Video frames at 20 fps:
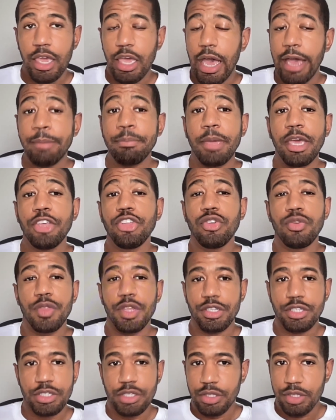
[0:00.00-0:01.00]
I made you
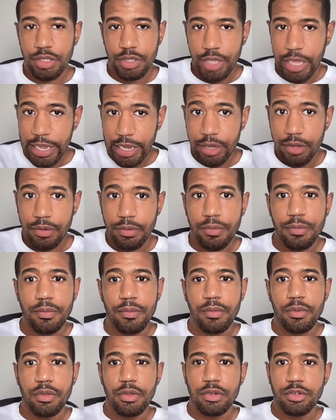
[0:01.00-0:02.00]
this thing.
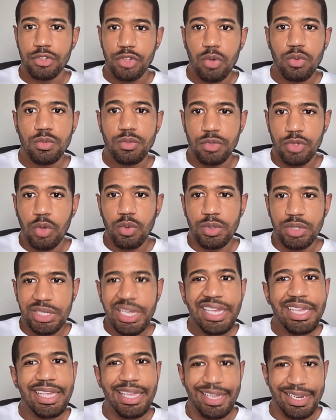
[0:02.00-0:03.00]
Don't
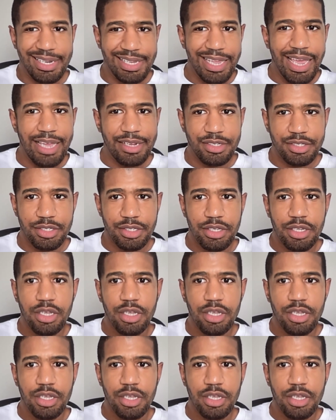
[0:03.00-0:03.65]
link it yet.